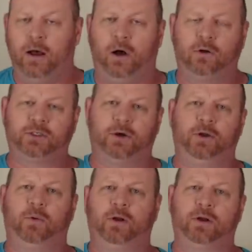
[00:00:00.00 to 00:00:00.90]
Also,
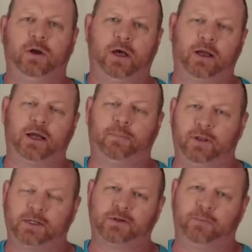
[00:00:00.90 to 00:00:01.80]
you want to cut a
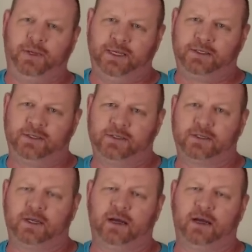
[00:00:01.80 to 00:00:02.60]
couple extra pieces